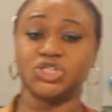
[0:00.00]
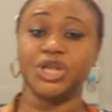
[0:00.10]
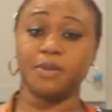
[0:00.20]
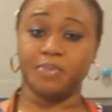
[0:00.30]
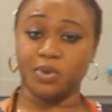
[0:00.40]
do
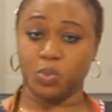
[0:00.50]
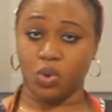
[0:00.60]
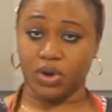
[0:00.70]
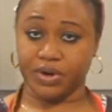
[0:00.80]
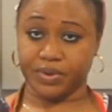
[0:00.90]
not put
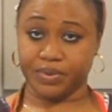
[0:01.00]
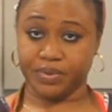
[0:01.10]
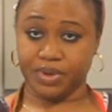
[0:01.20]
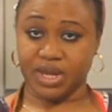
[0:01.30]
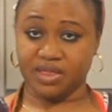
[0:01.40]
water
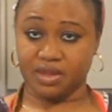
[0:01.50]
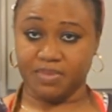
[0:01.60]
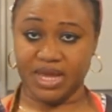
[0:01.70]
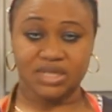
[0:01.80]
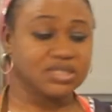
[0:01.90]
in the
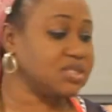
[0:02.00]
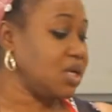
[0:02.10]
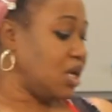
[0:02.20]
beans.